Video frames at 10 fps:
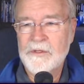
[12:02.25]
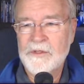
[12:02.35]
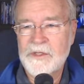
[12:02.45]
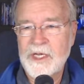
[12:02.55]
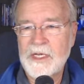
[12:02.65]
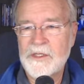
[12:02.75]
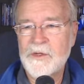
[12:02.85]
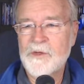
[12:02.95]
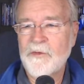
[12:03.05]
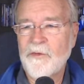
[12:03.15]
See, it's
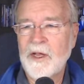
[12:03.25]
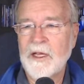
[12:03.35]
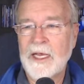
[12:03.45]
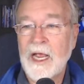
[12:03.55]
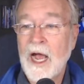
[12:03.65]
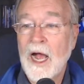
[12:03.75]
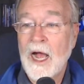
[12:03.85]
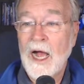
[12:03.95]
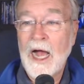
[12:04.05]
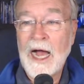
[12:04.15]
user-friendly.
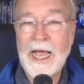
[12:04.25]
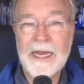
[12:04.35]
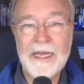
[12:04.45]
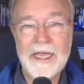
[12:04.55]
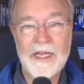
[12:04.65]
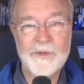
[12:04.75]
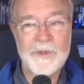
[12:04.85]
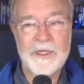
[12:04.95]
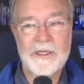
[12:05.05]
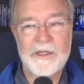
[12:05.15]
High engagement,